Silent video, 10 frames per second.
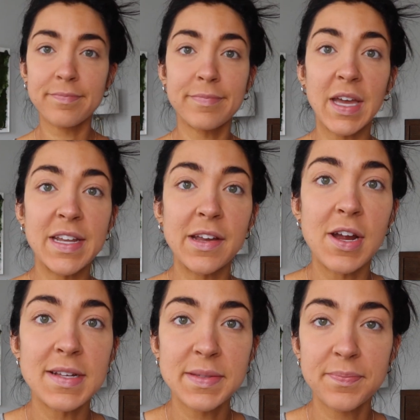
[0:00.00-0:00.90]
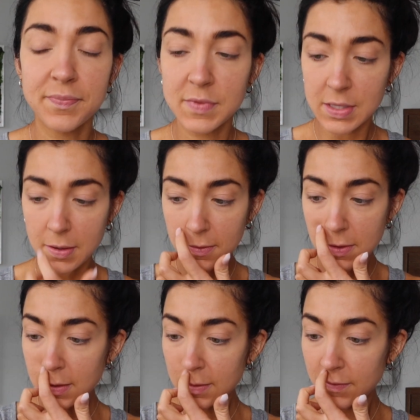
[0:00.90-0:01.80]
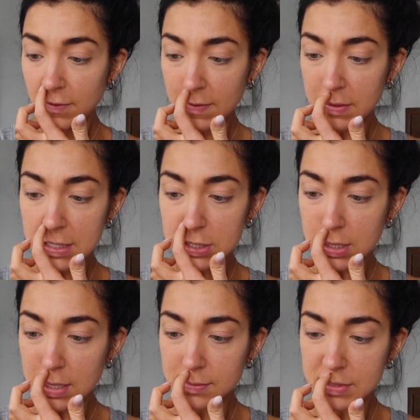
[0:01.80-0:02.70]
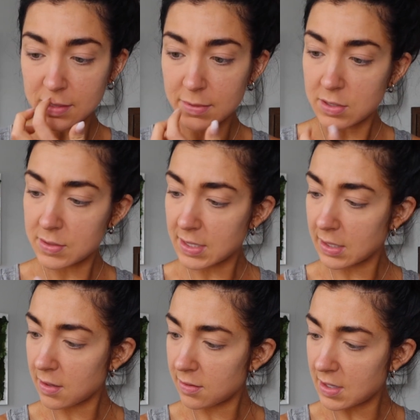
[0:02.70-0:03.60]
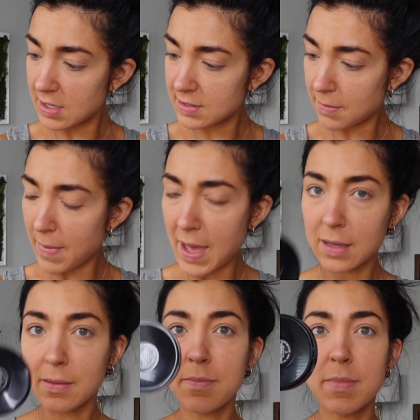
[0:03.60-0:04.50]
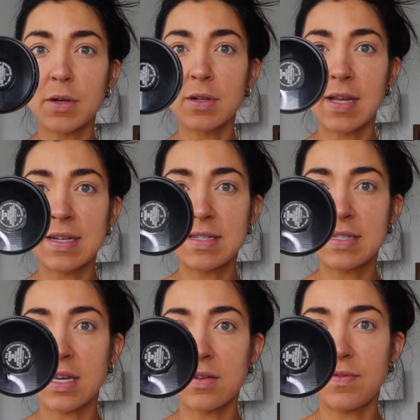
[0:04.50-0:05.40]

I digress. So for foundation, I'm just going to be using this MAC Mineralized Skin